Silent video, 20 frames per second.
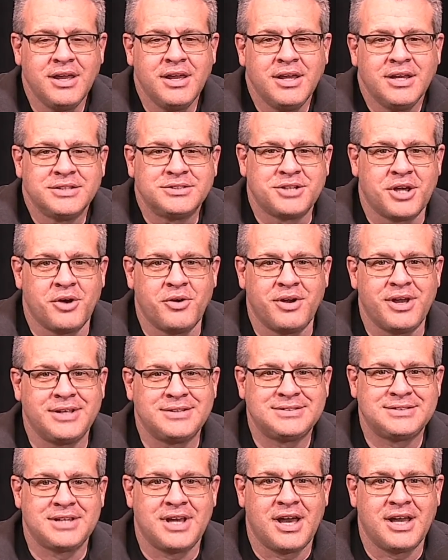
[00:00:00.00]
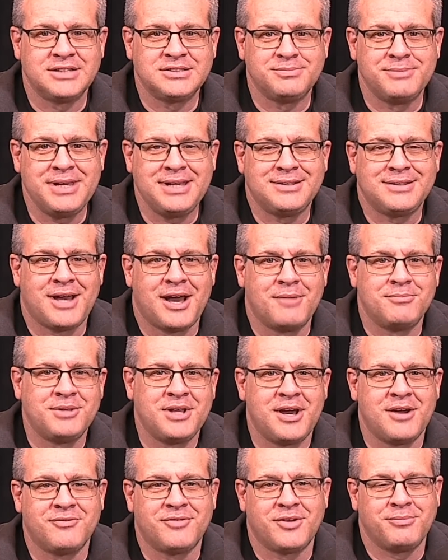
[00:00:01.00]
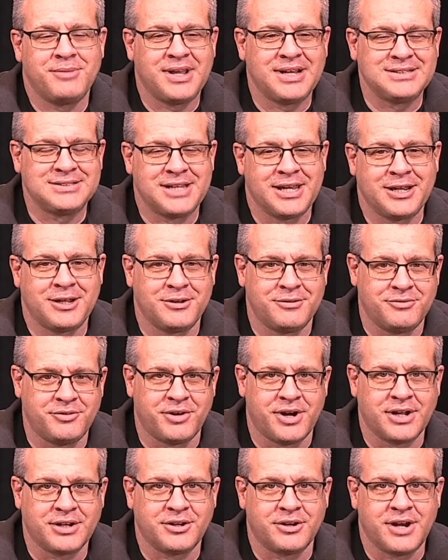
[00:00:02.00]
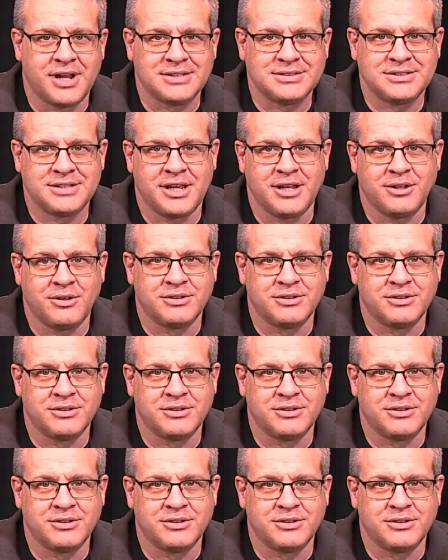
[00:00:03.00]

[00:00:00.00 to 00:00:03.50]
So it's me, Tom Duff. I'm the executive director at St.